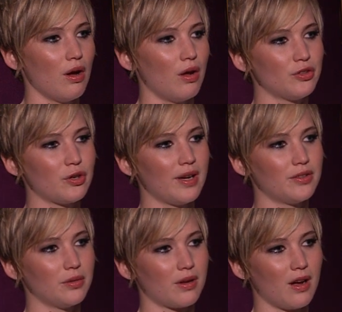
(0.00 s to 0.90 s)
all
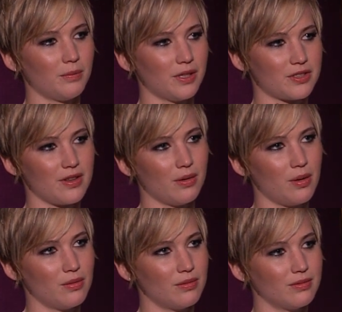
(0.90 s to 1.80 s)
trying to accomplish their
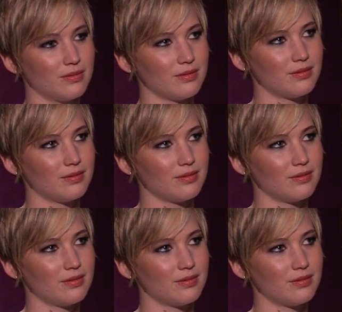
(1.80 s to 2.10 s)
own